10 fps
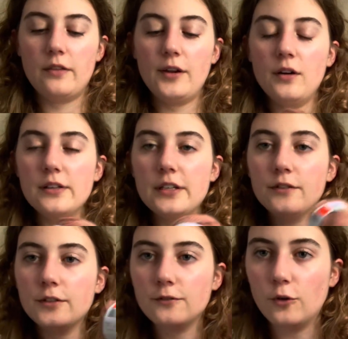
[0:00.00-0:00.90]
They're on
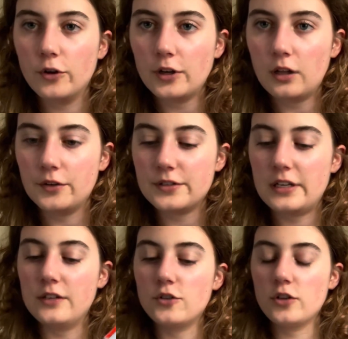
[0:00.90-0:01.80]
sale for $4
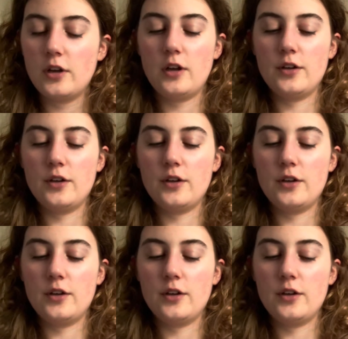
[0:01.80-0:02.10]
each,